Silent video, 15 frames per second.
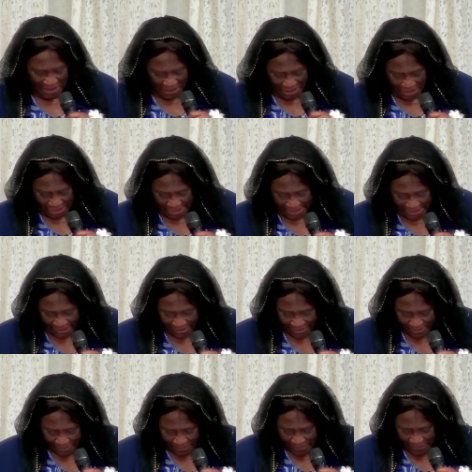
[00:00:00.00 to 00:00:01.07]
she got
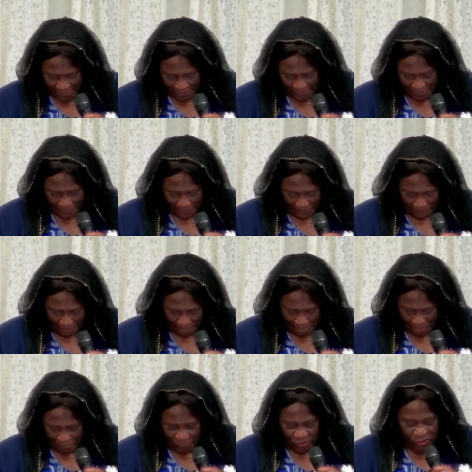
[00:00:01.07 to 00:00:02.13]
up,
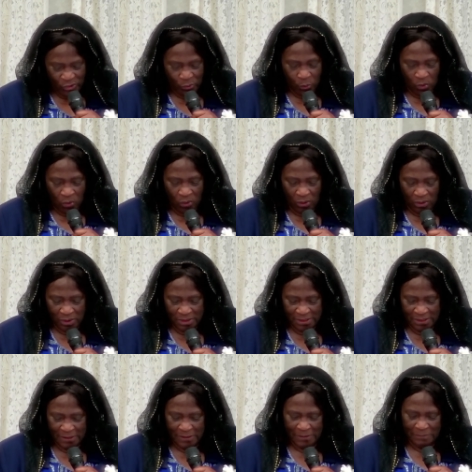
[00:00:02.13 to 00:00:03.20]
she
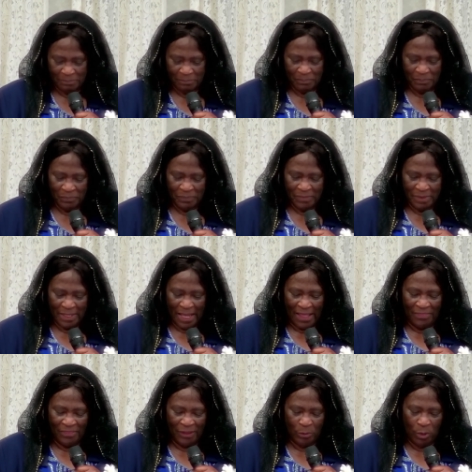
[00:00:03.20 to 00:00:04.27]
walked,
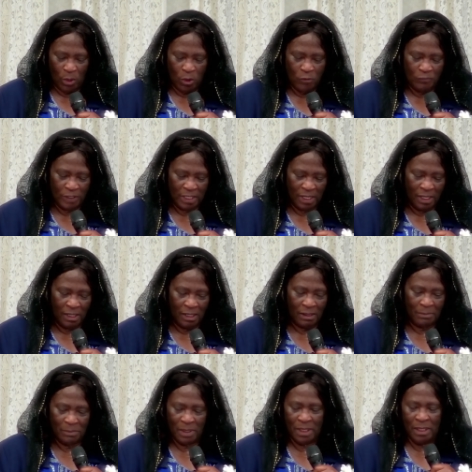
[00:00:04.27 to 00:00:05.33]
and they were
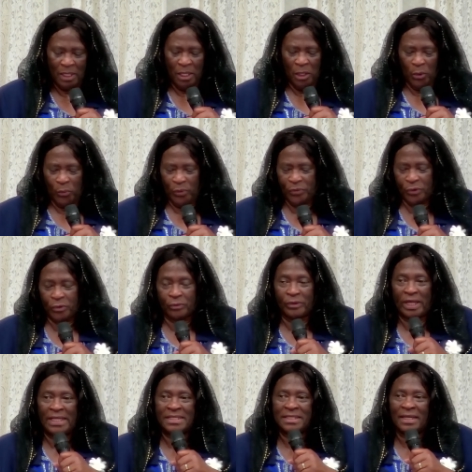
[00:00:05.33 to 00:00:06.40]
overcome with
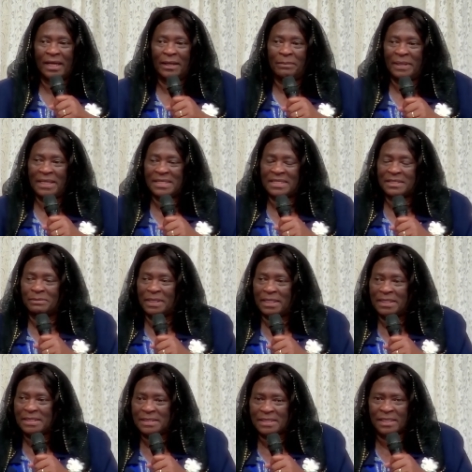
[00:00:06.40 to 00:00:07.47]
great
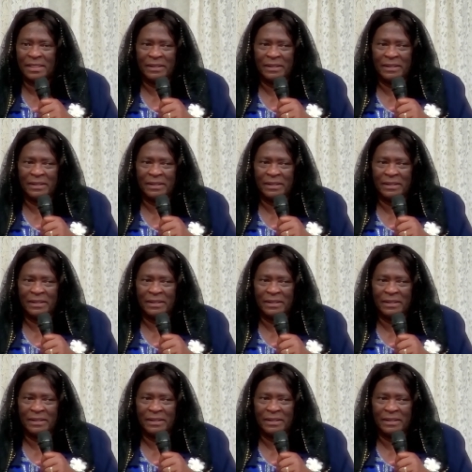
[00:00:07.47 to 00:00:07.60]
amazement.